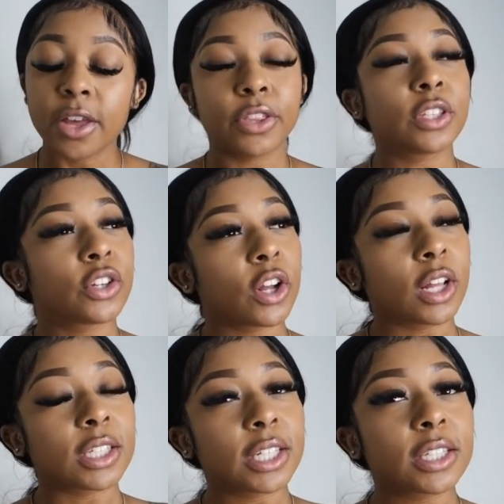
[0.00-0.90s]
This girl
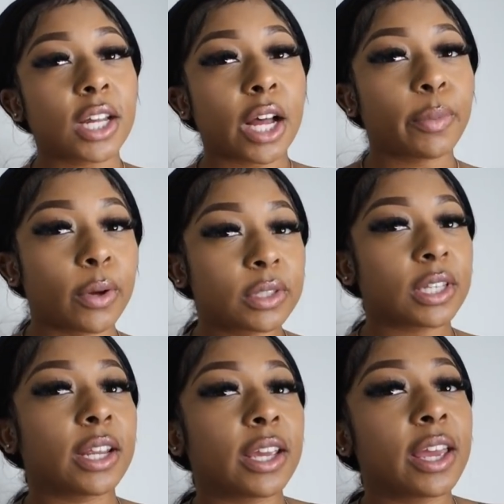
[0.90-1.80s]
on TikTok
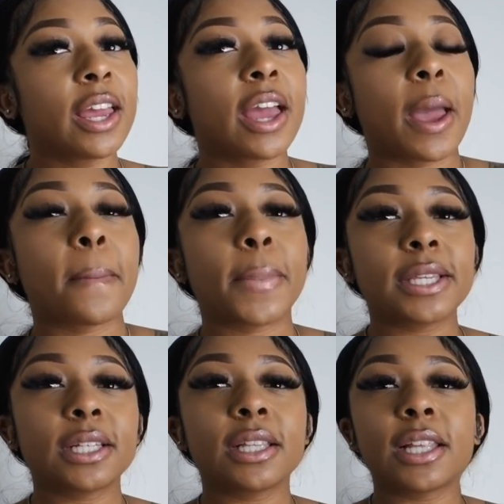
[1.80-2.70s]
posted it, and
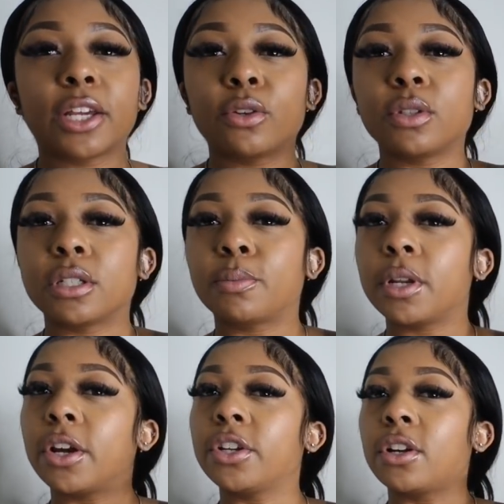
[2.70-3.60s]
basically like you just put
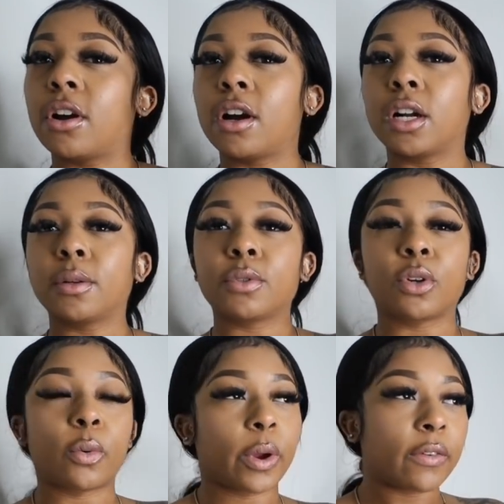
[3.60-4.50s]
it under your arms
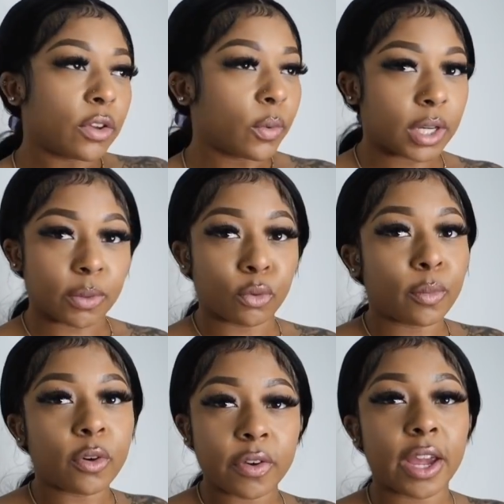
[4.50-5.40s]
or wherever you want to
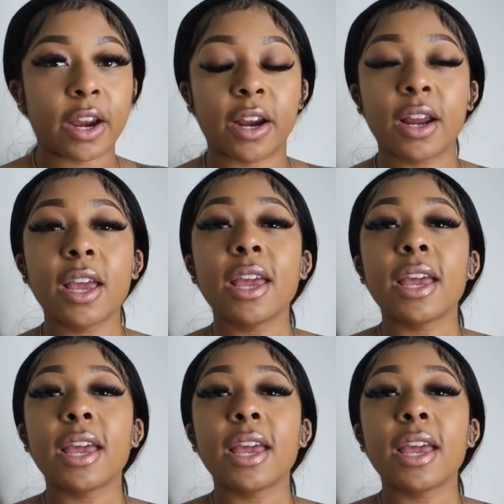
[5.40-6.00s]
remove hair,